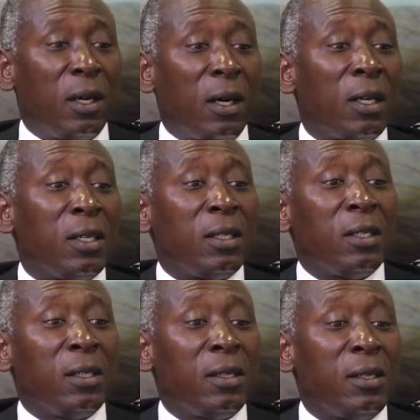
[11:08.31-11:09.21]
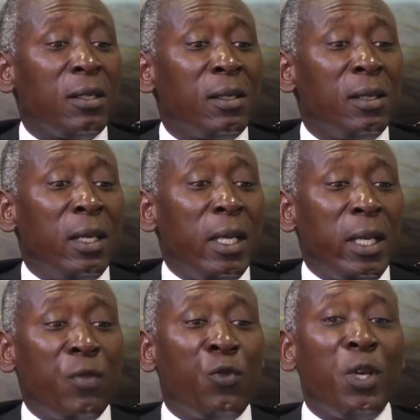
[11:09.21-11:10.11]
and
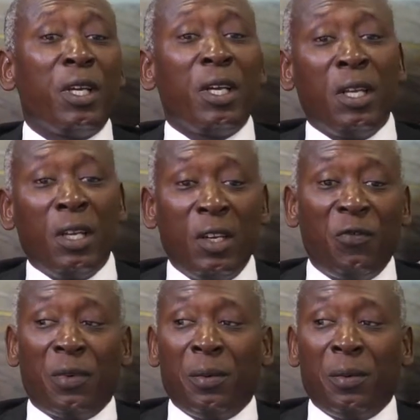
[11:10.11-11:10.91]
if we can get